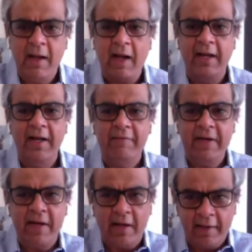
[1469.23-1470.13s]
I live
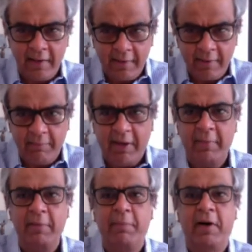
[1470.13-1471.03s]
and die by
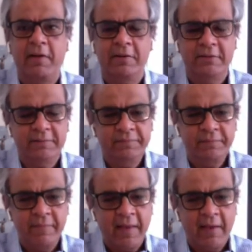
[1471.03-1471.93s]
my partners,
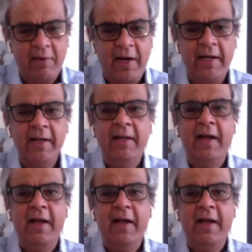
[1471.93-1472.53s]
right?